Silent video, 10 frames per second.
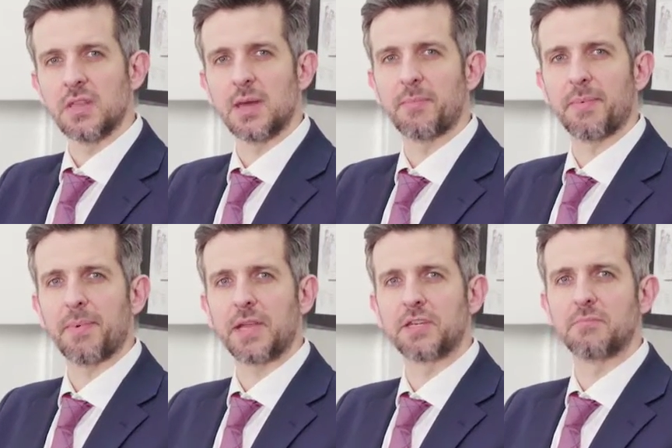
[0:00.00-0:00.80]
That
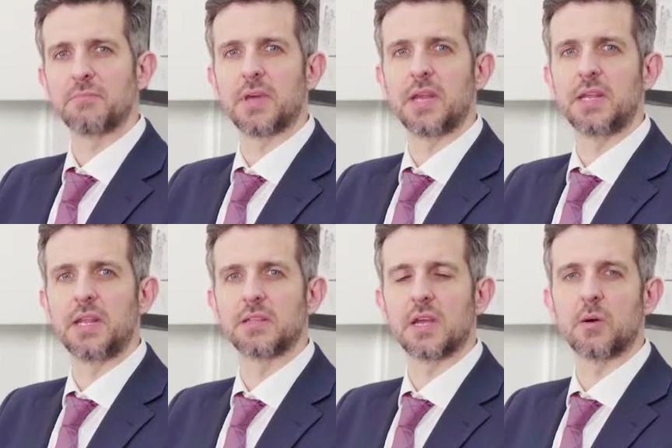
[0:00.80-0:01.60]
patient may
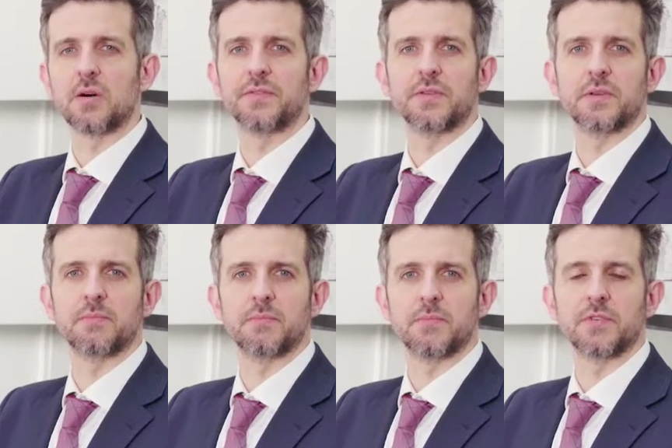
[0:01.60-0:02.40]
need to go off
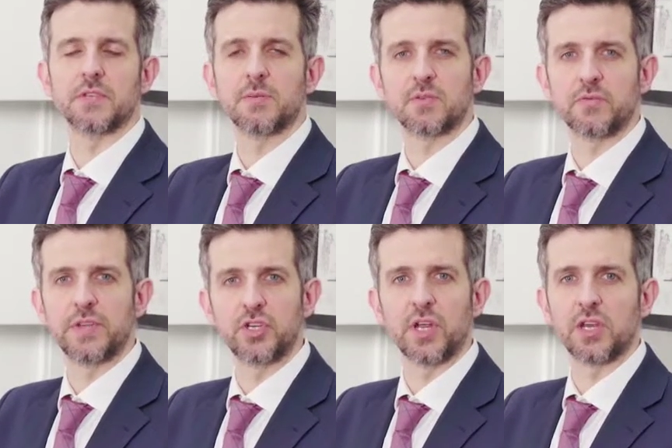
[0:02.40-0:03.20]
for some sort of
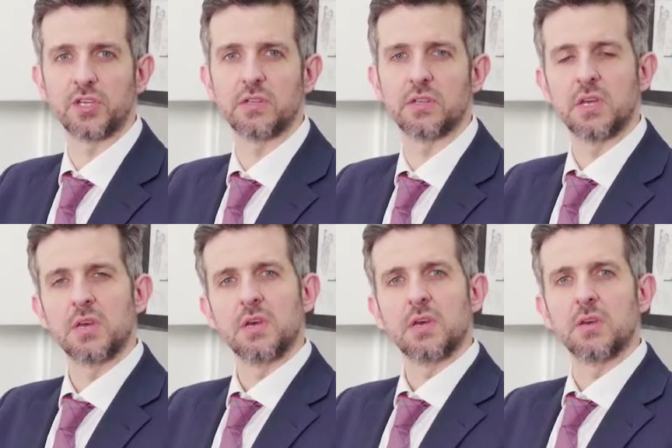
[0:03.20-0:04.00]
injection
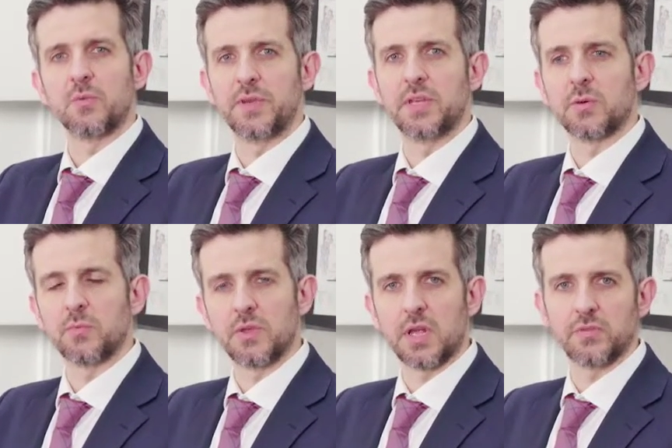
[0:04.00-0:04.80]
that will be
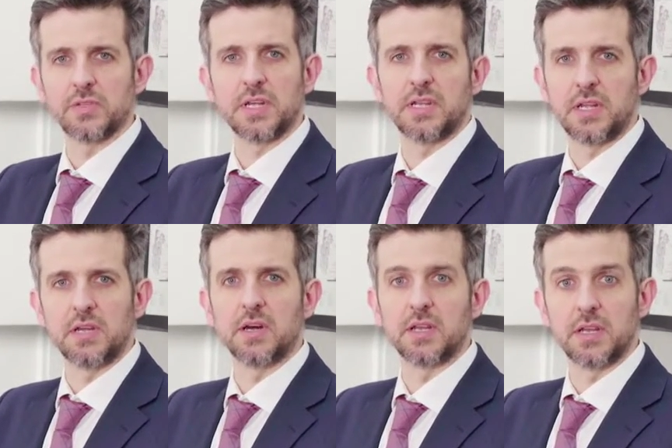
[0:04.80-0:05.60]
done under a CT
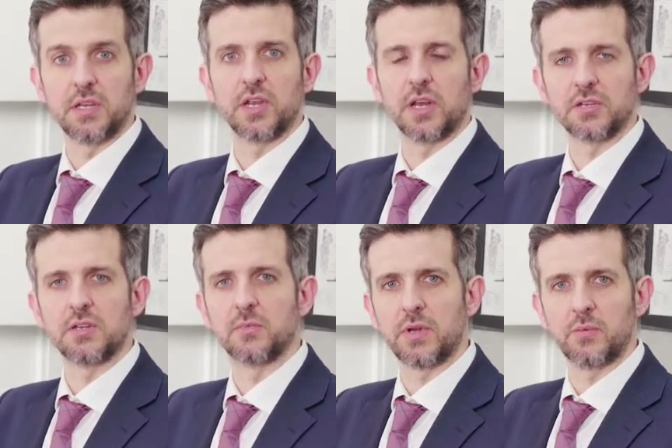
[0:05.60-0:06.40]
guided
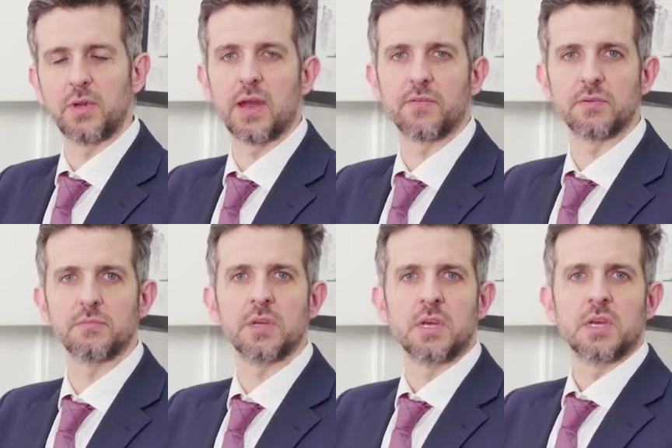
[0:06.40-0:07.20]
injection, and we have
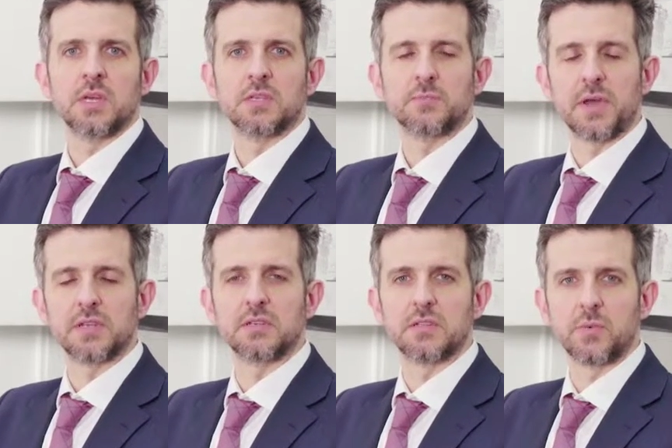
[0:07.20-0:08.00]
some
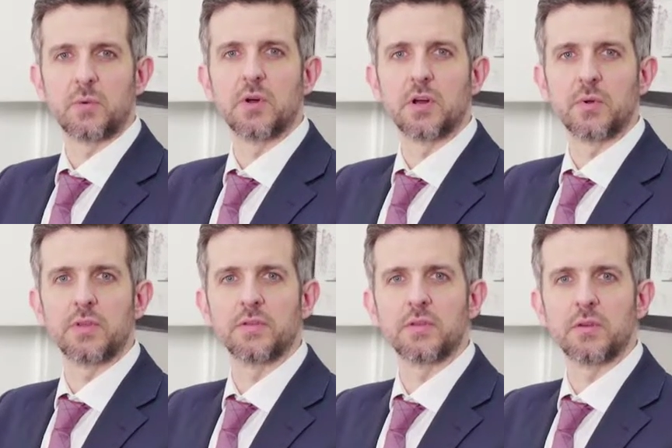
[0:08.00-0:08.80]
specialists that we work
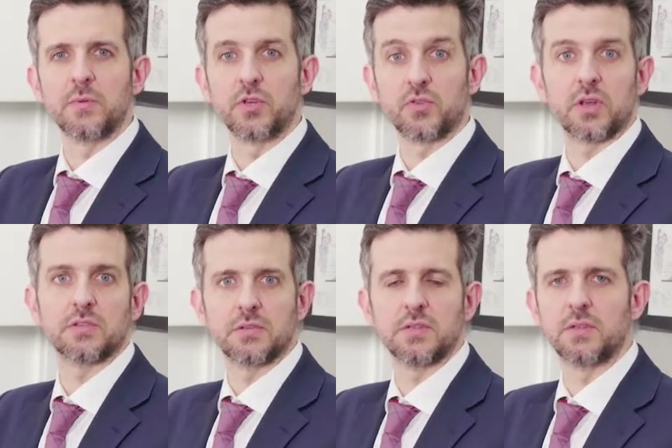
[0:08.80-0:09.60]
with who we
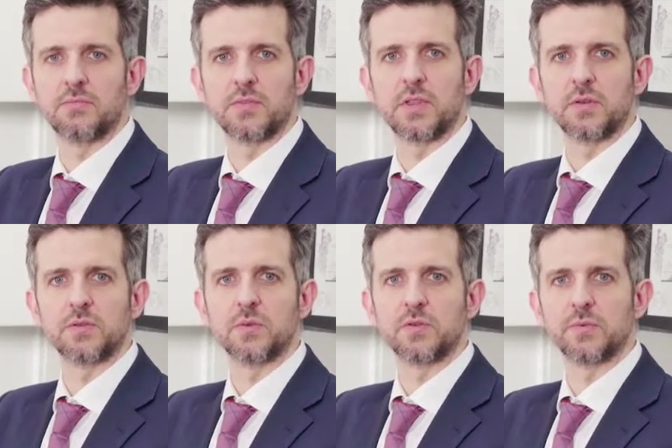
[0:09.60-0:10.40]
trust for those
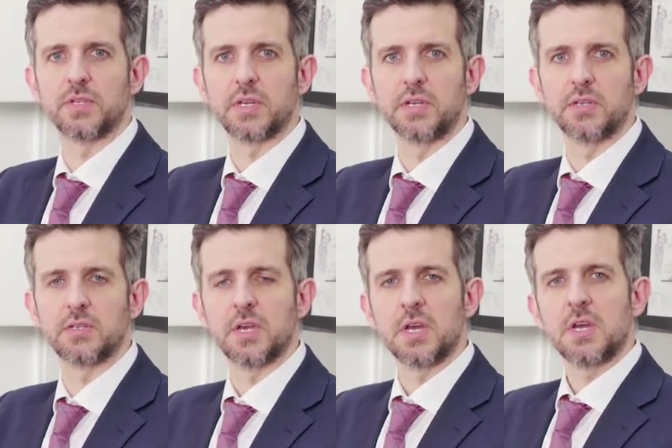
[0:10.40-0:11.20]
sorts of procedures.